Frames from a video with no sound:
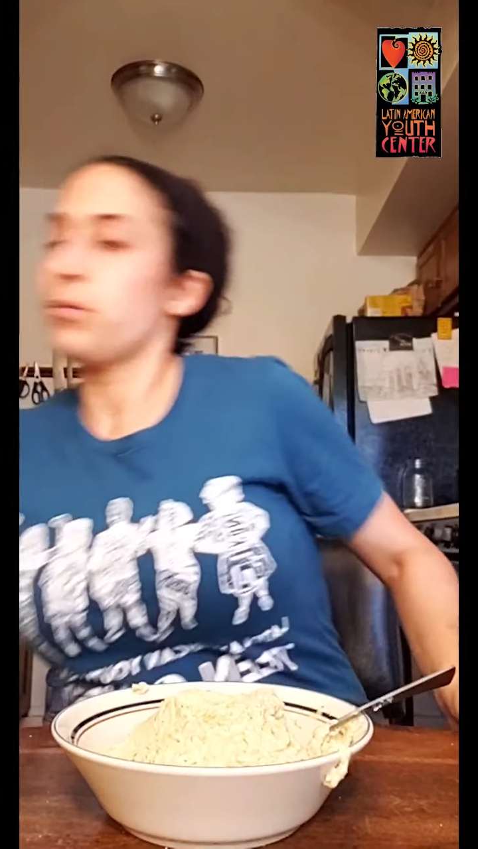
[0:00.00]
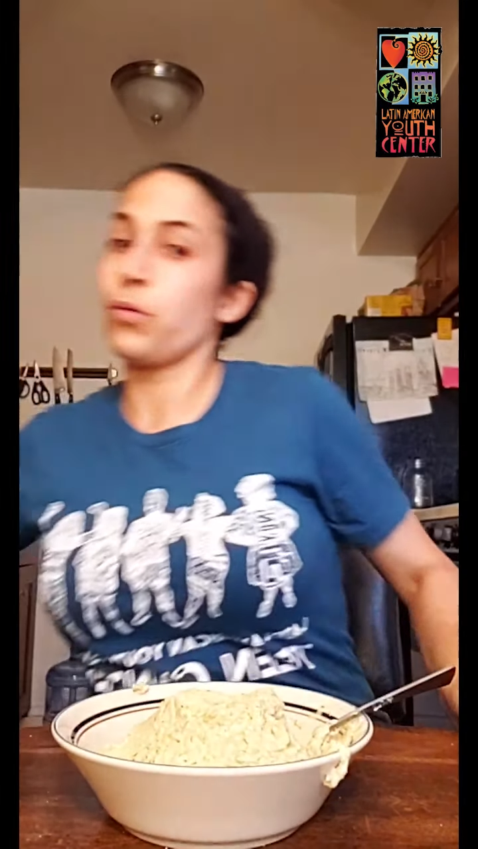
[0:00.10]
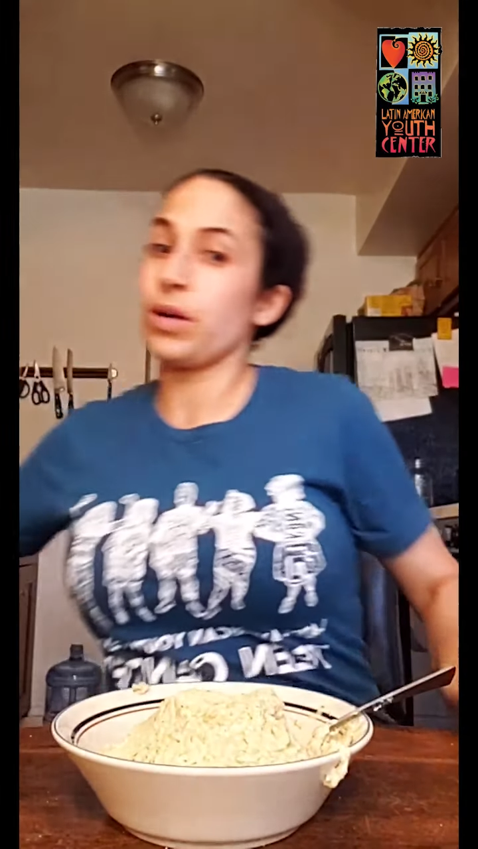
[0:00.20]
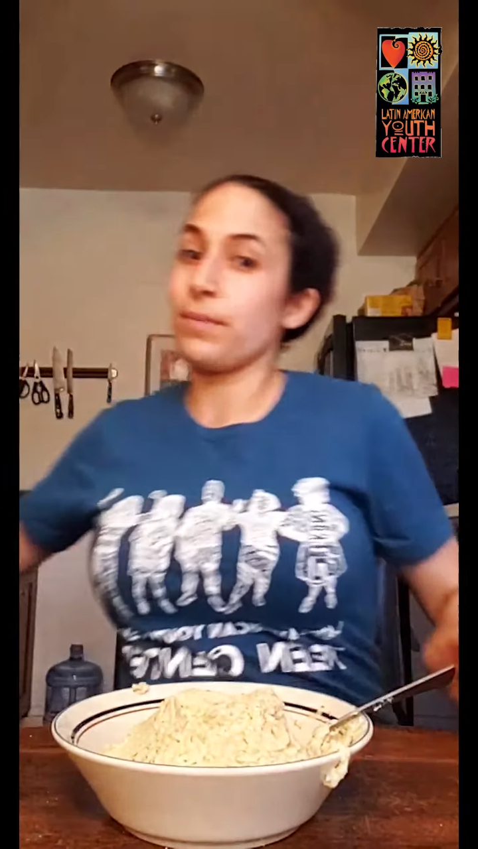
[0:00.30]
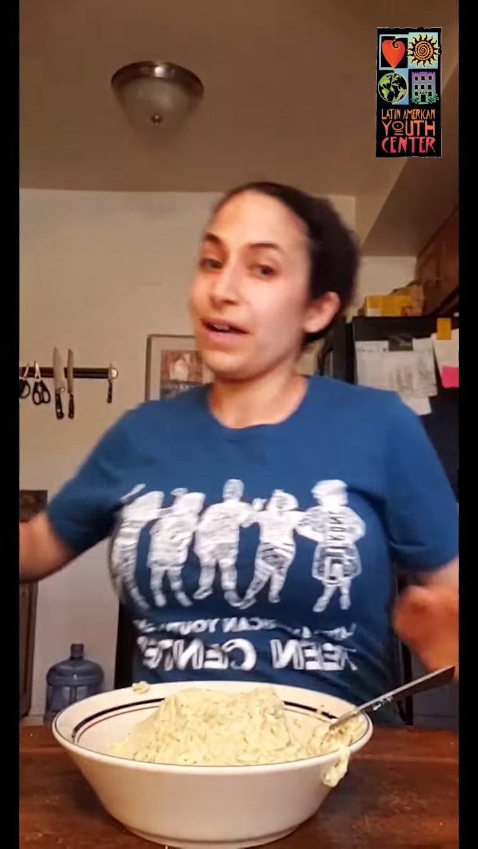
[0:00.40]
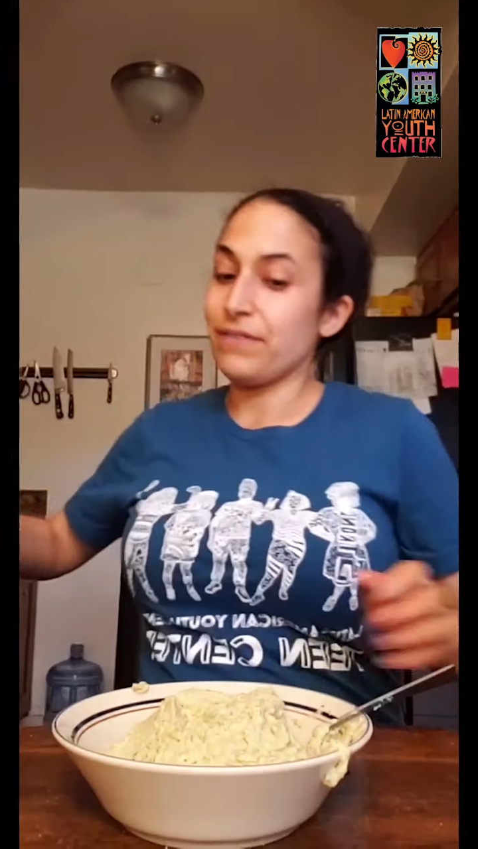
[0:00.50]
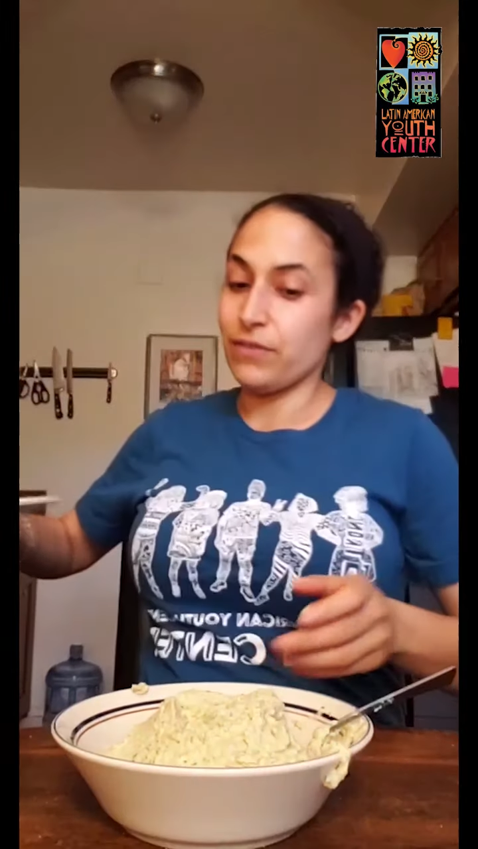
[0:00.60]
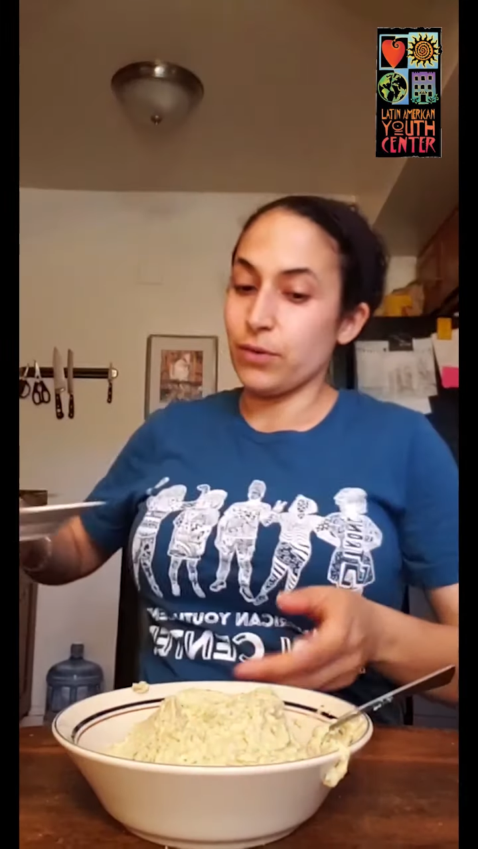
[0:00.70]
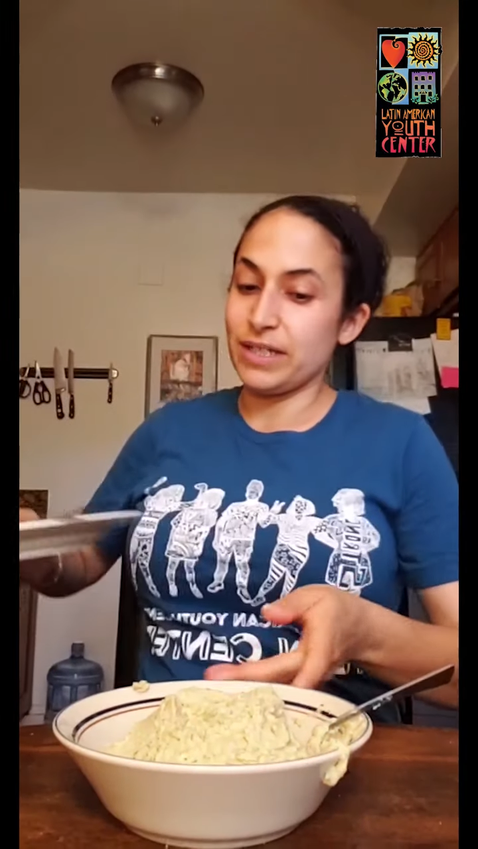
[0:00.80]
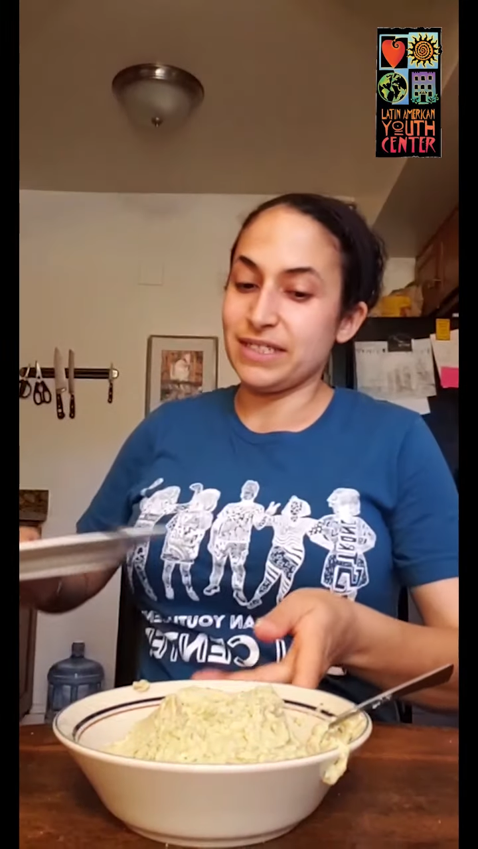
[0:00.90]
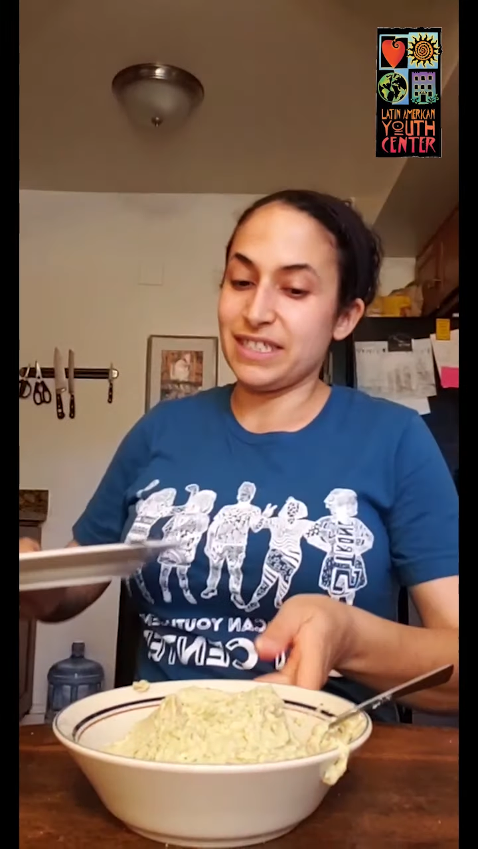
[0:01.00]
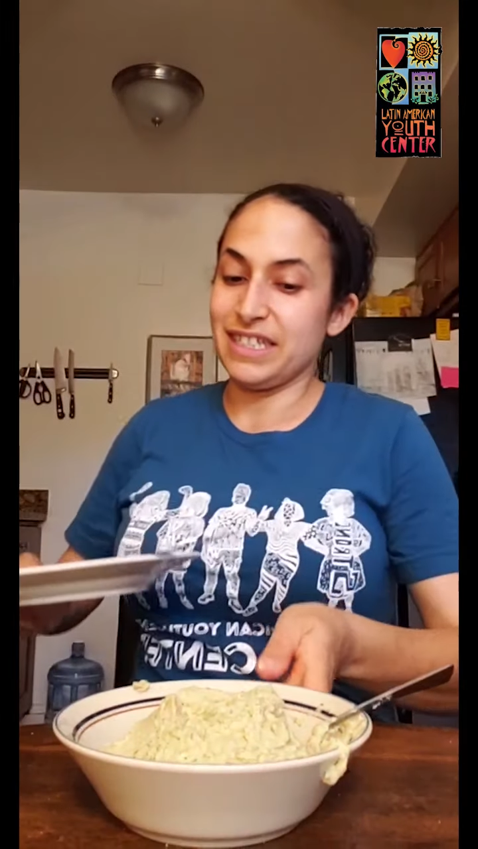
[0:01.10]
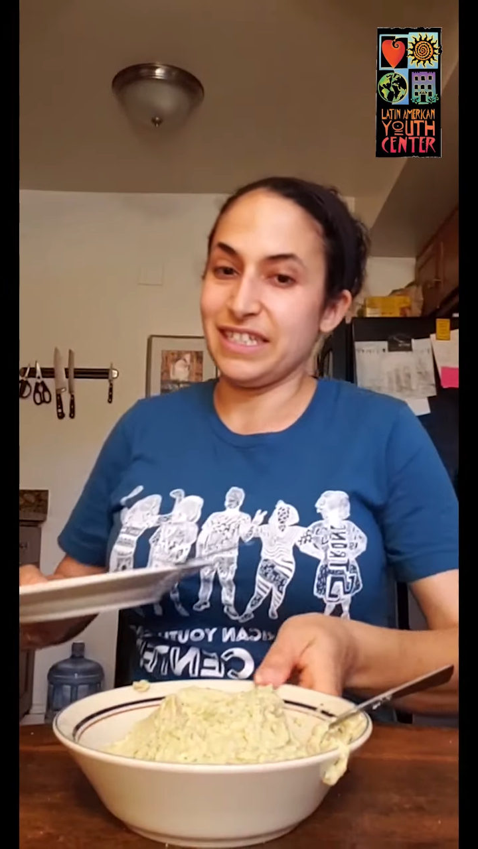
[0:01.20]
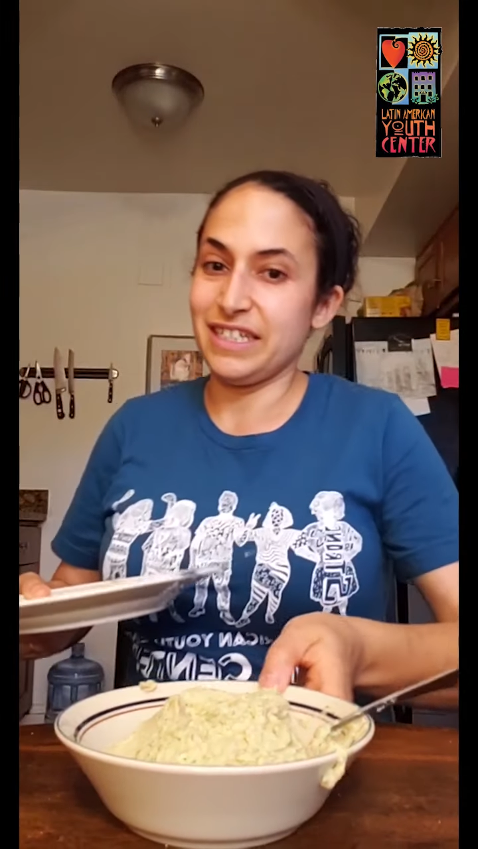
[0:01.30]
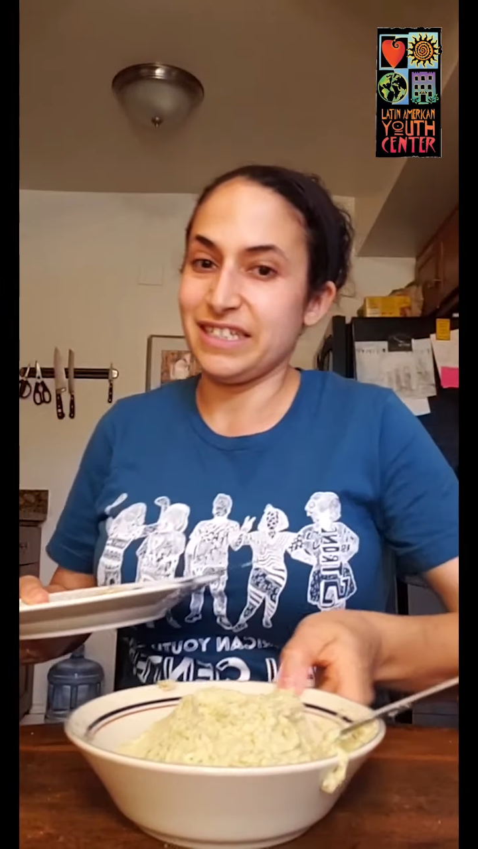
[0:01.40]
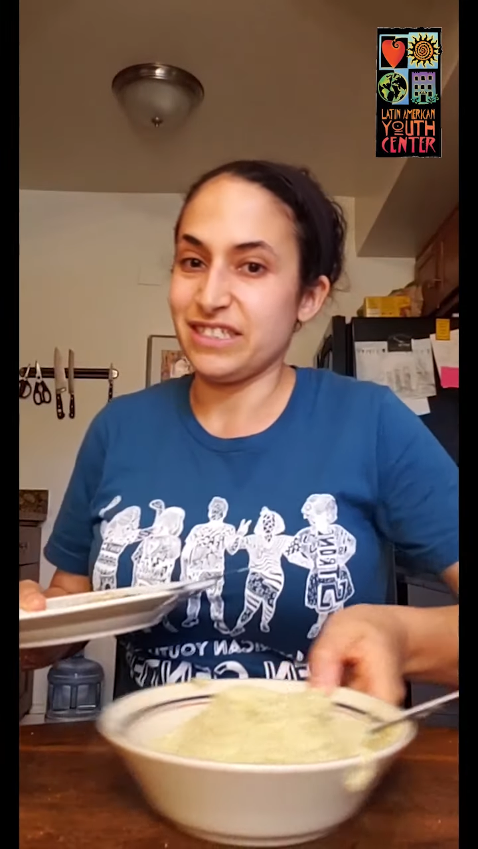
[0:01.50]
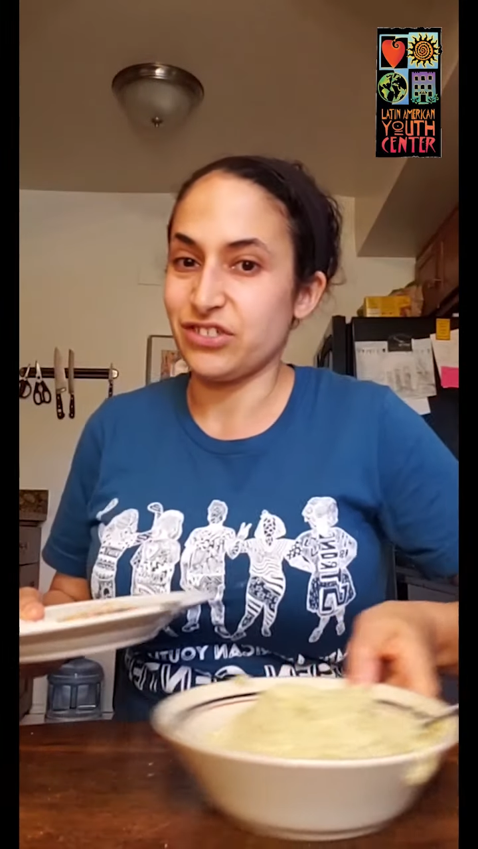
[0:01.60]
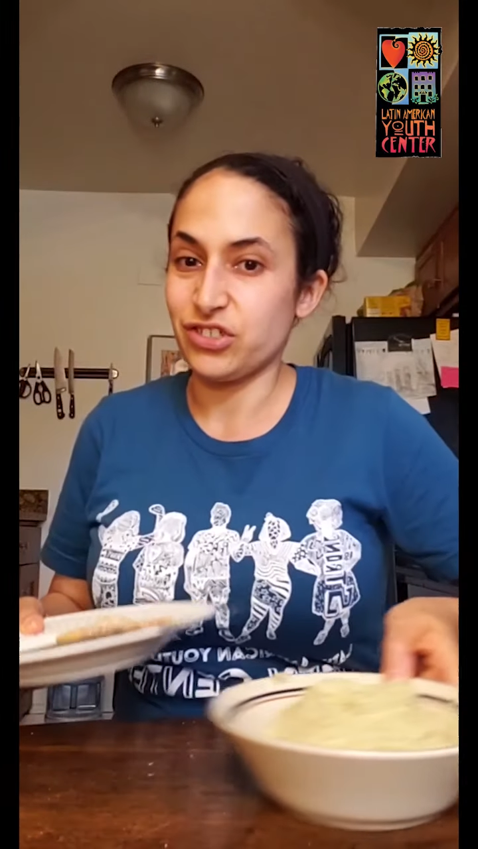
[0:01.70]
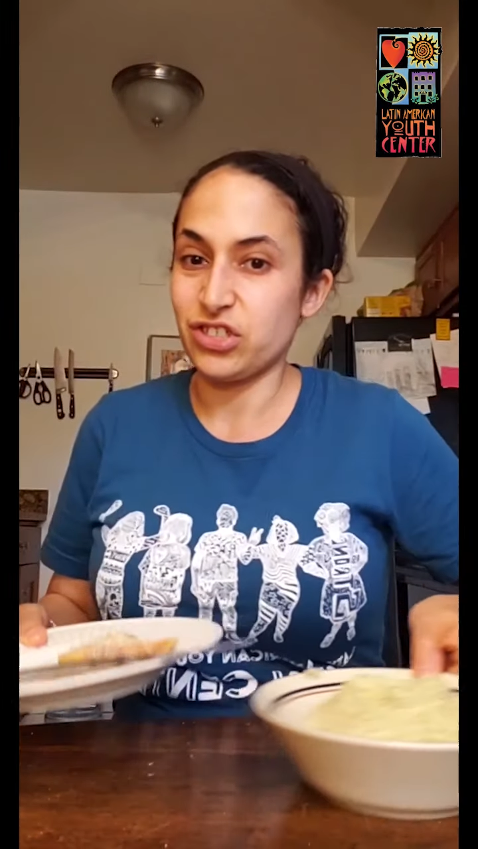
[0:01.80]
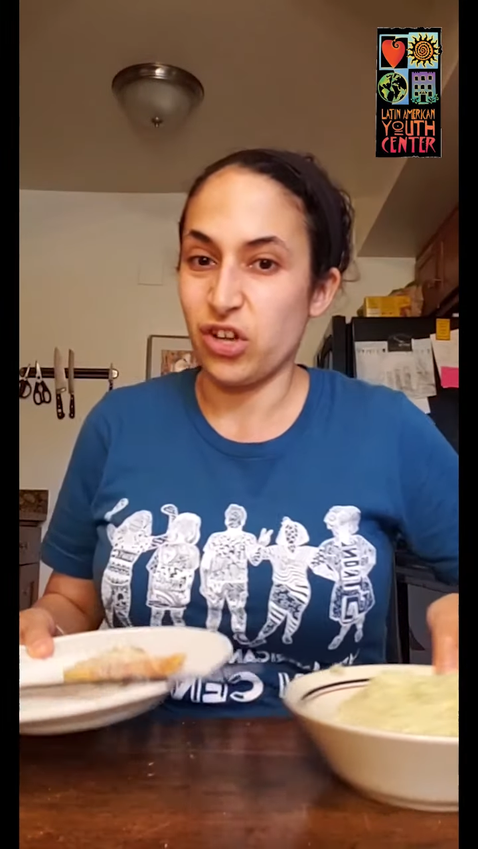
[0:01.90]
one of my favorite ways to eat it is
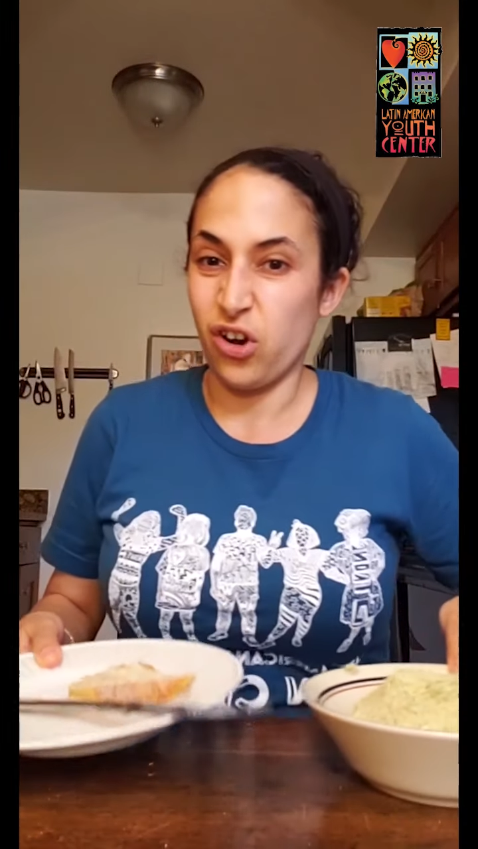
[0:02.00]
just